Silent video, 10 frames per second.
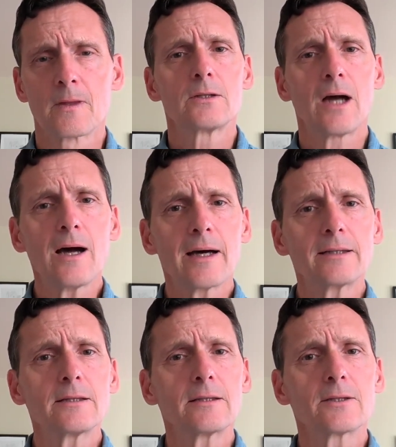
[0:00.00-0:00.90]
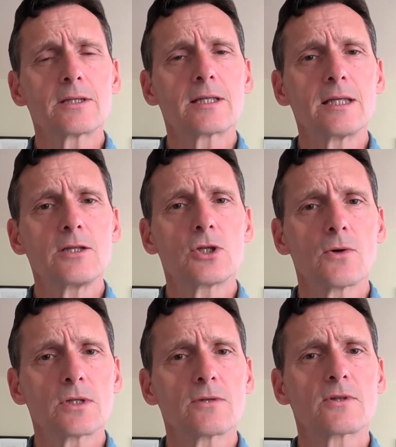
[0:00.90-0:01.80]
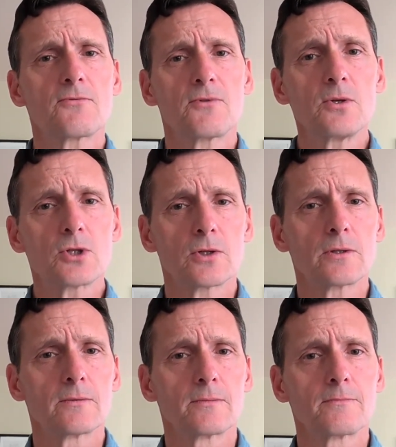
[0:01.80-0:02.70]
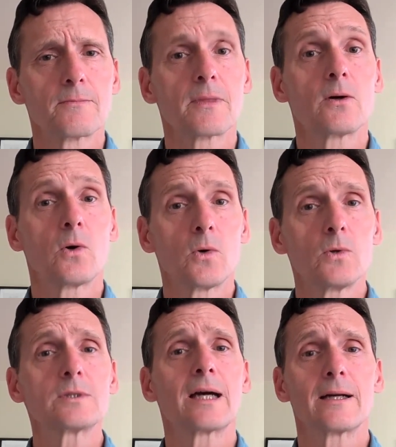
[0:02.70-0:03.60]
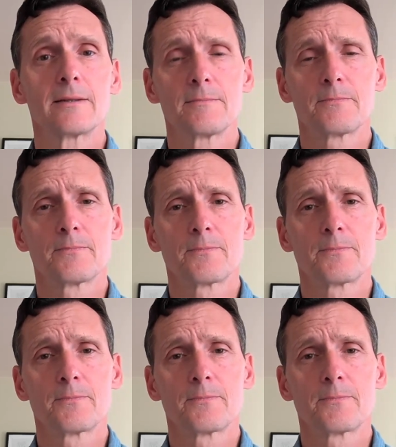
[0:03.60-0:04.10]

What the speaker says: God could see Joseph's future the whole time.